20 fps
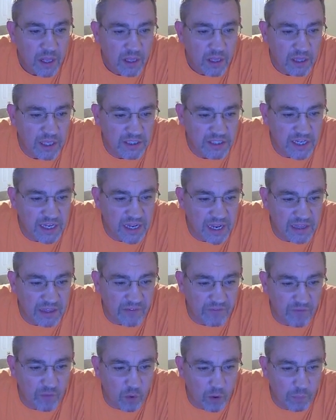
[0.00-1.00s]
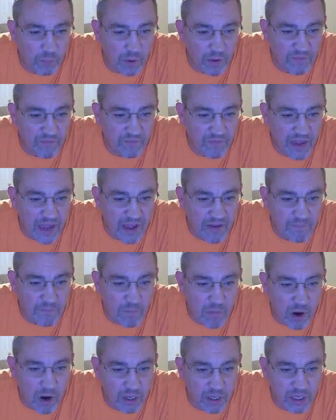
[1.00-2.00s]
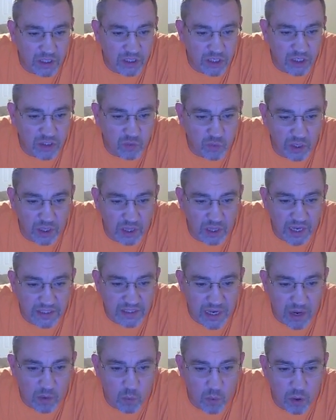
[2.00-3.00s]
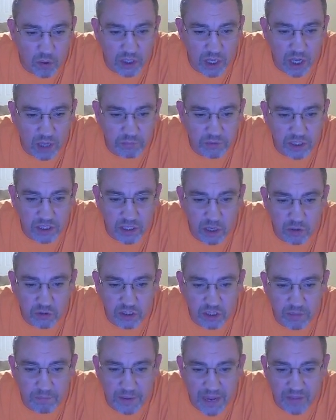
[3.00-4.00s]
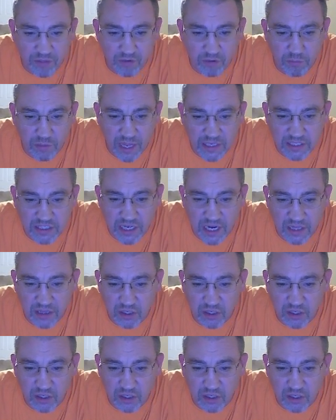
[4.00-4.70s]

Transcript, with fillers: Listing at the 4.5 mark and just realize I woke up to go to the bathroom last night,